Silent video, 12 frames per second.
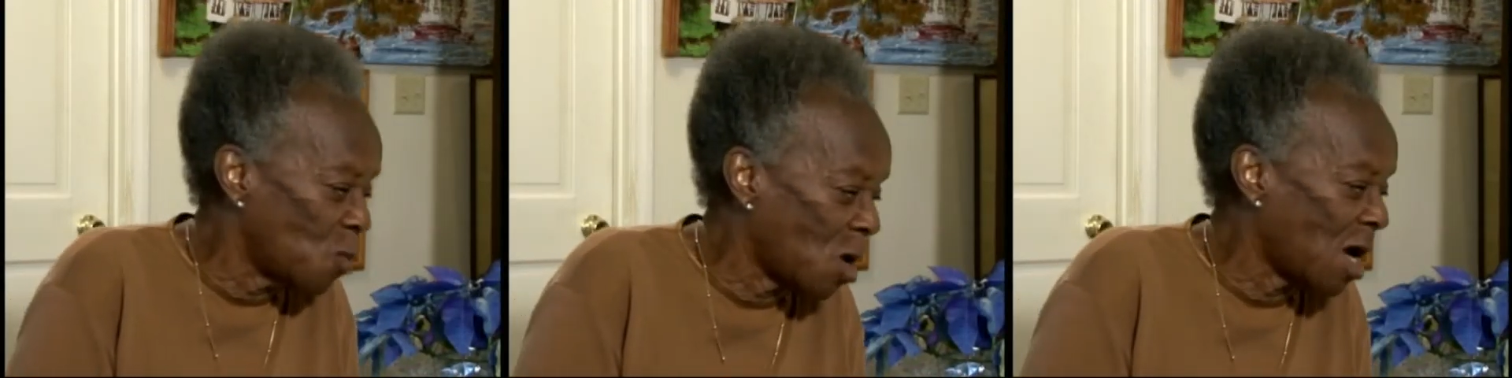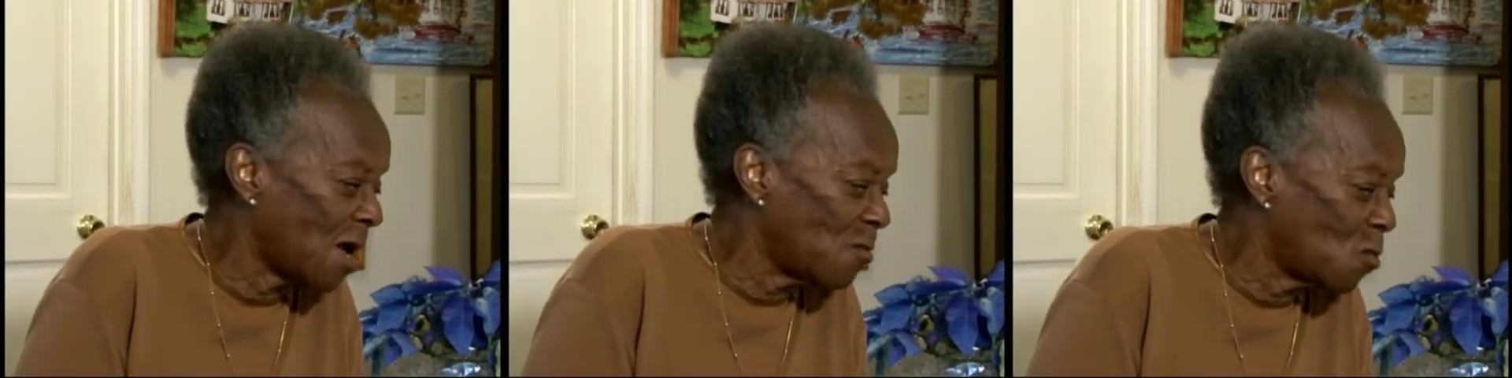
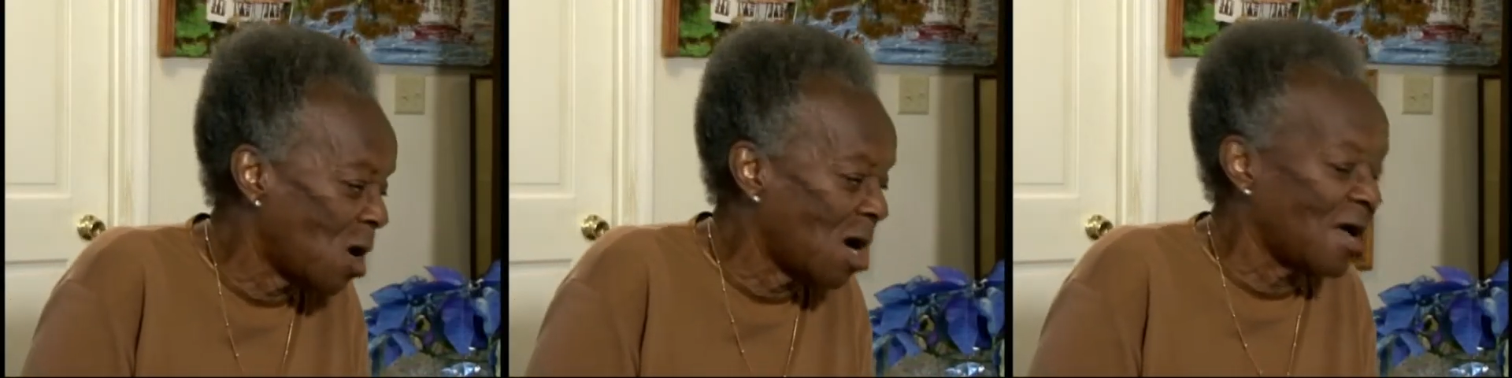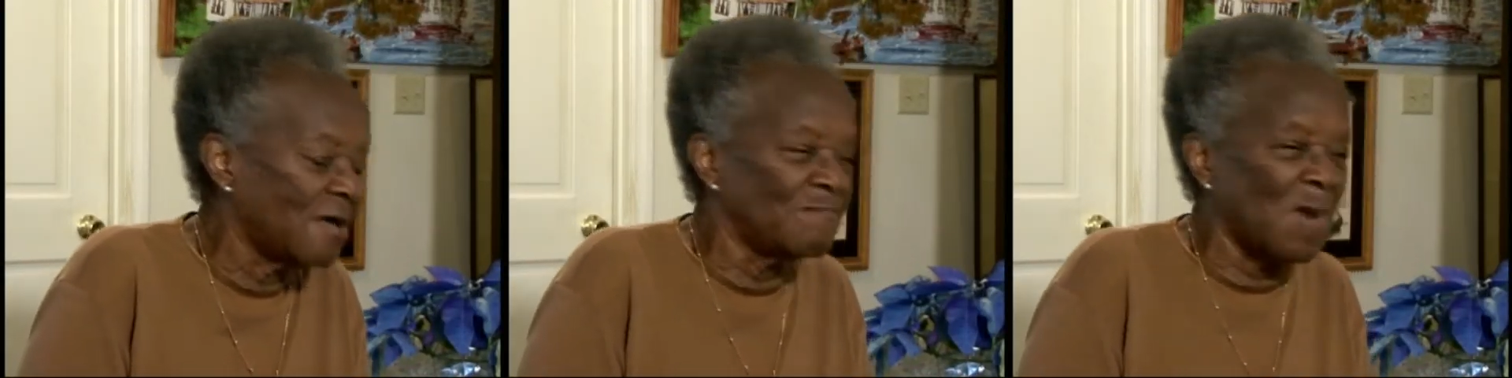
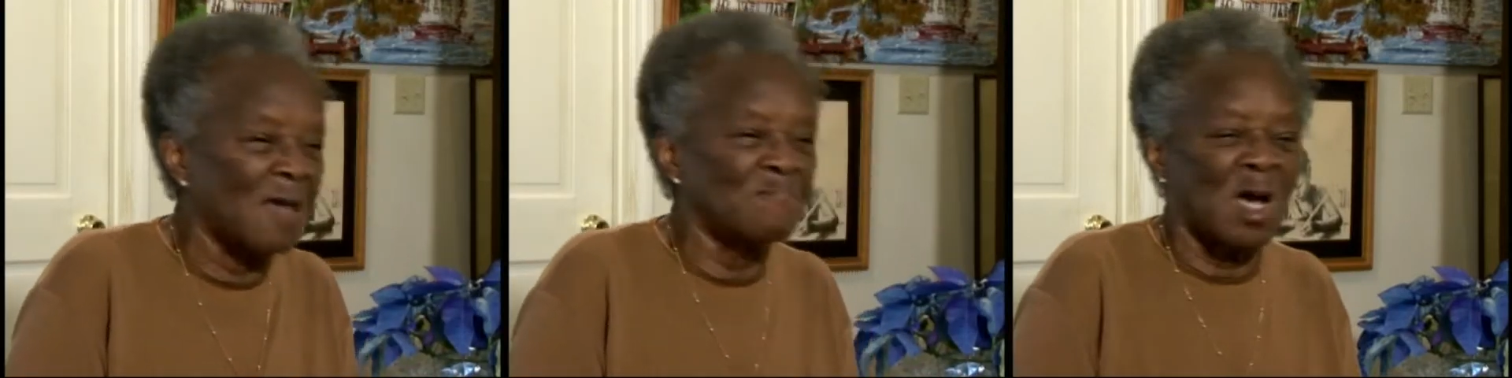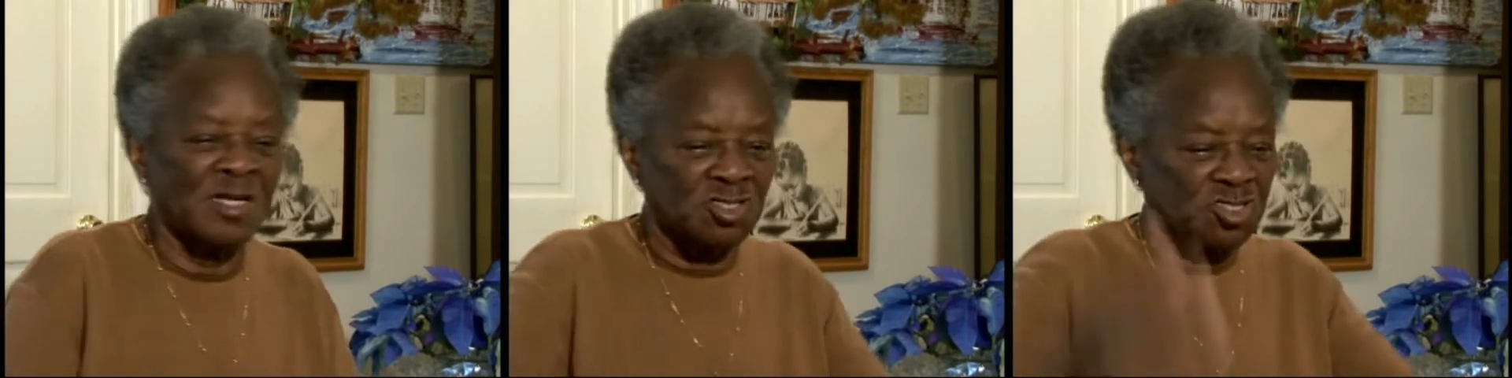My
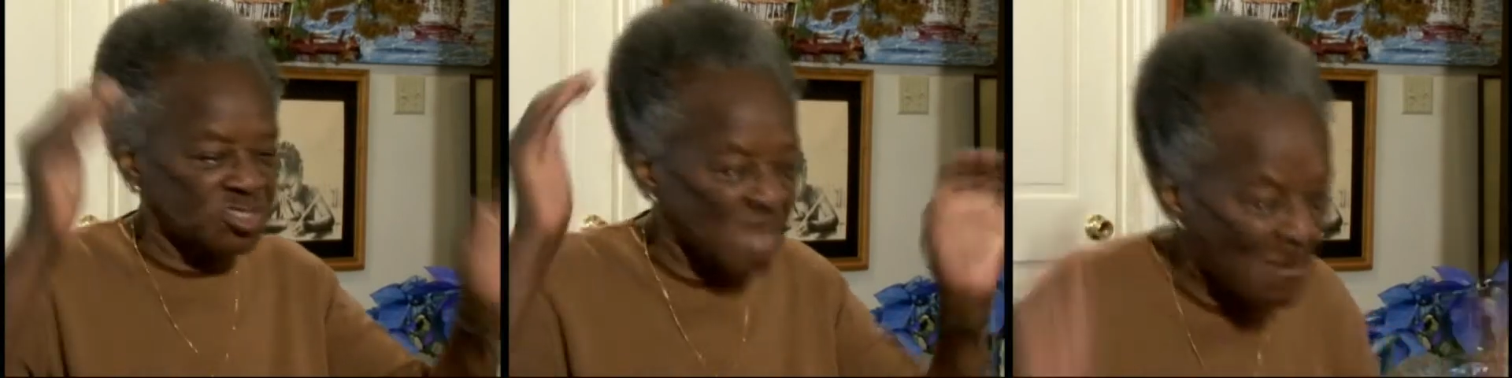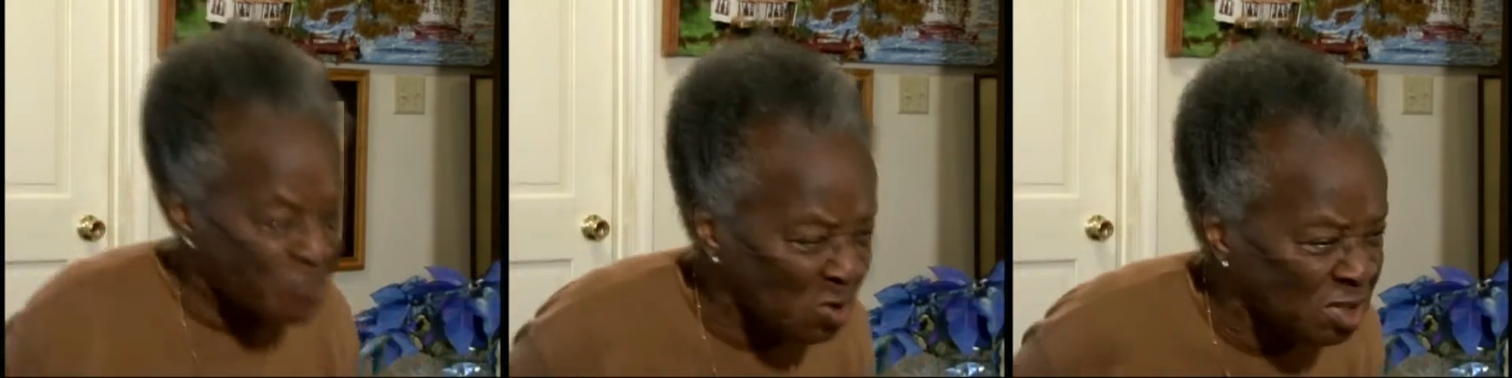mother,
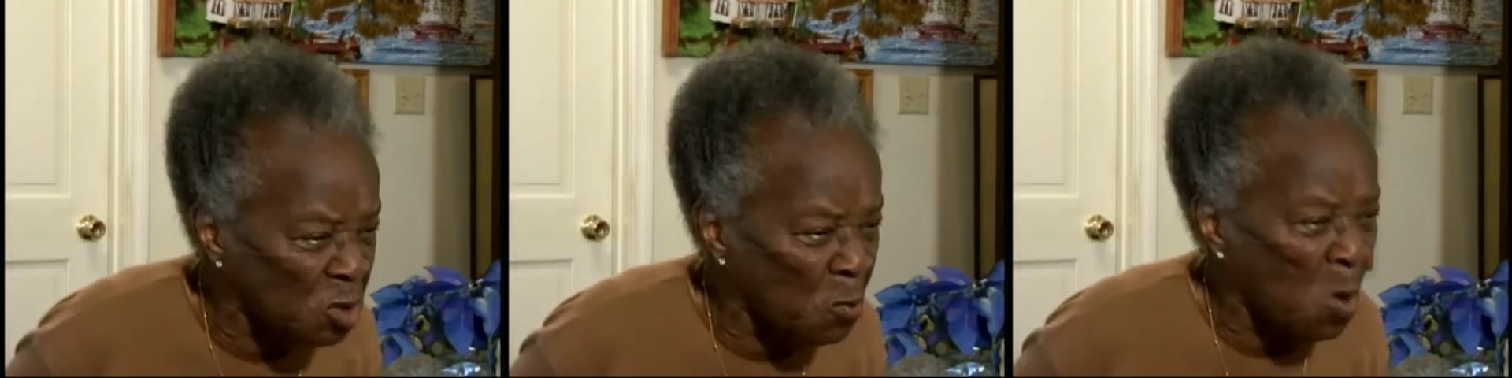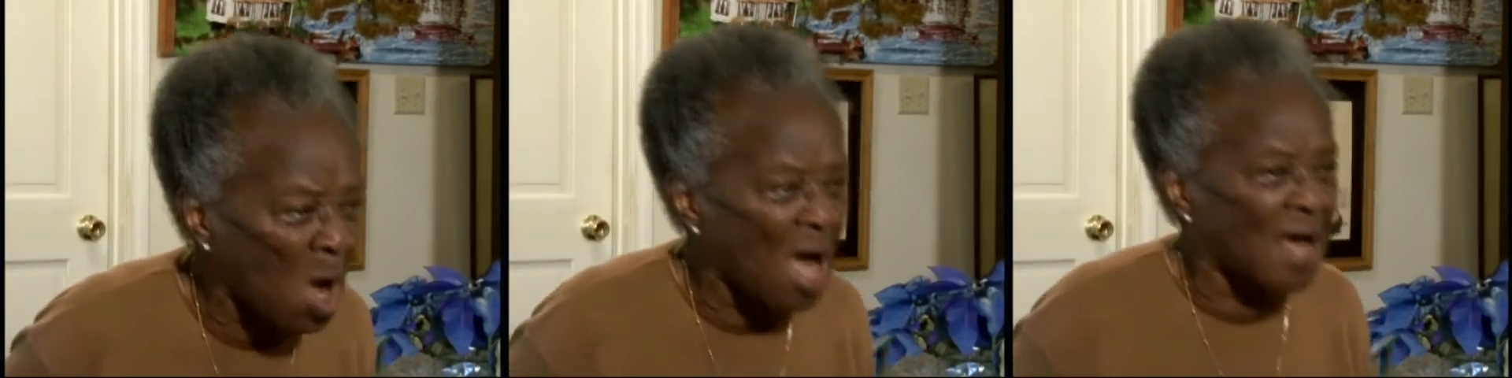stop with the
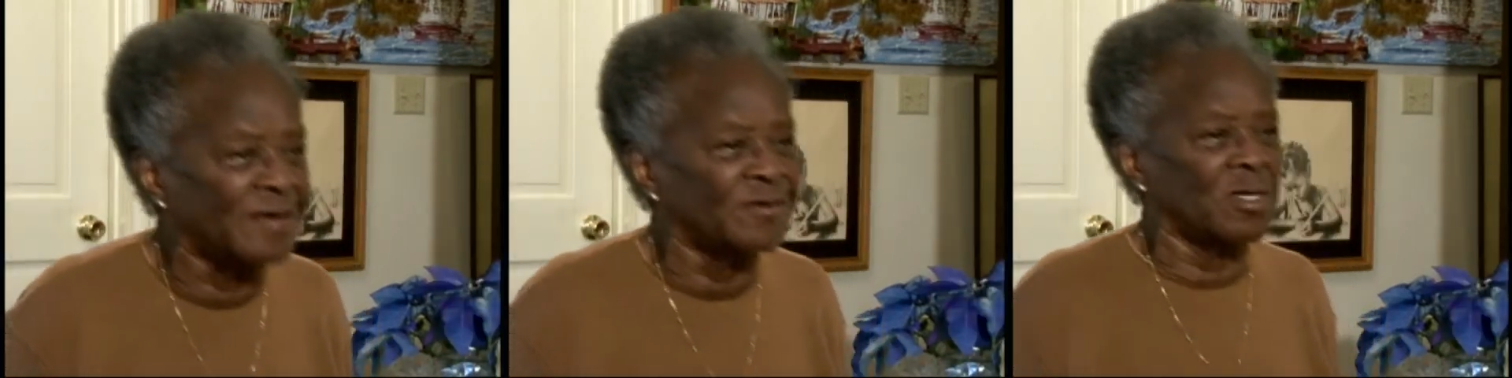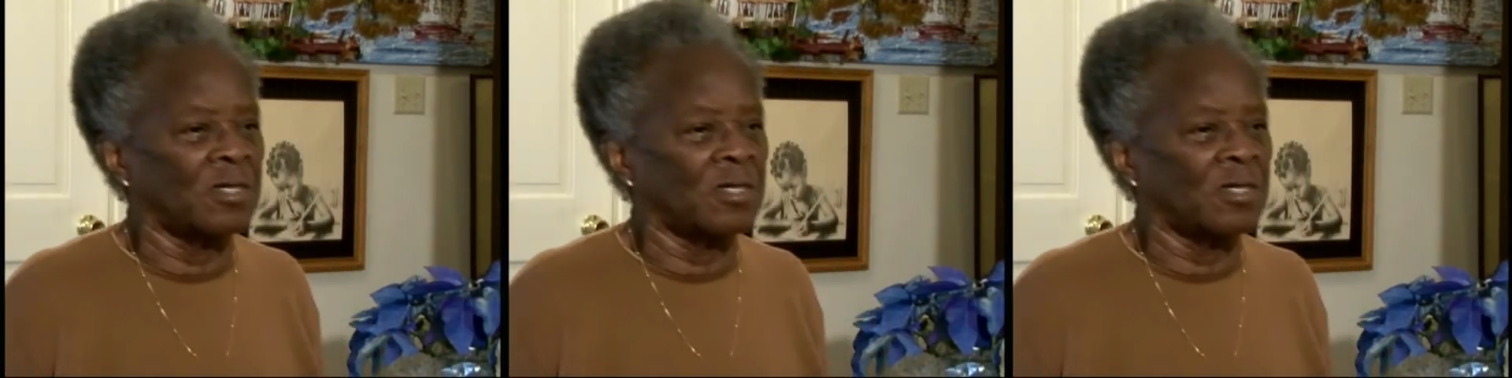why,